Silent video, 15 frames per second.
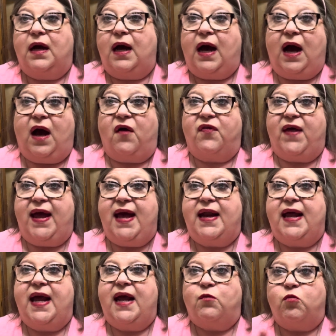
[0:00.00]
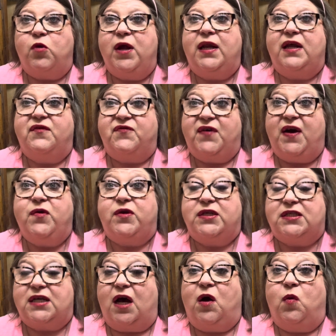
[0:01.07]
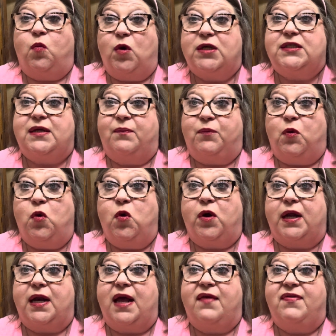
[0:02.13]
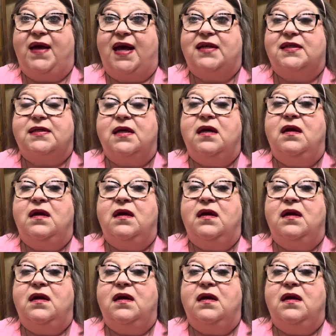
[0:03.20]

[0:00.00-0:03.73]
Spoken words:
all that, and really focus on what's important. And that's,